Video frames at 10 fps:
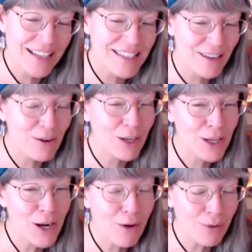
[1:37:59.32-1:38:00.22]
Because,
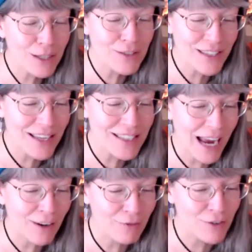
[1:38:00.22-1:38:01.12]
when you say
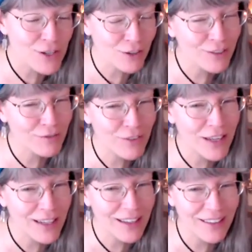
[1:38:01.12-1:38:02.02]
sacrificial and
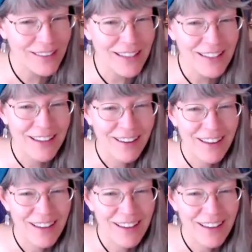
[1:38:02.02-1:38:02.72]
feeding, that